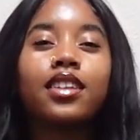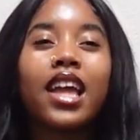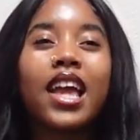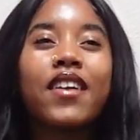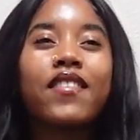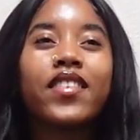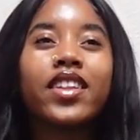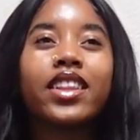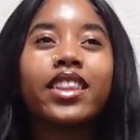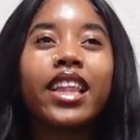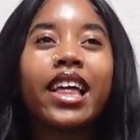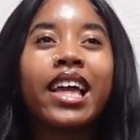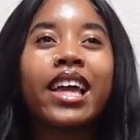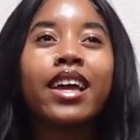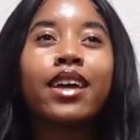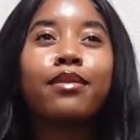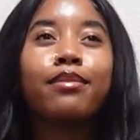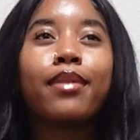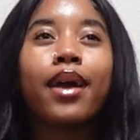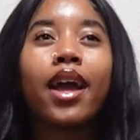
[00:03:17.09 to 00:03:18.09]
even
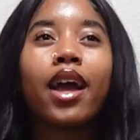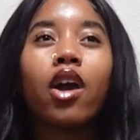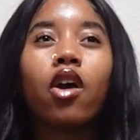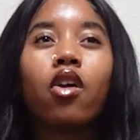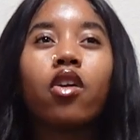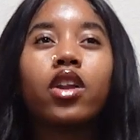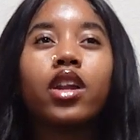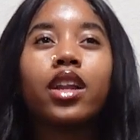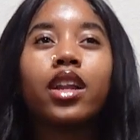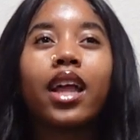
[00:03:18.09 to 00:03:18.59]
thinking back on it,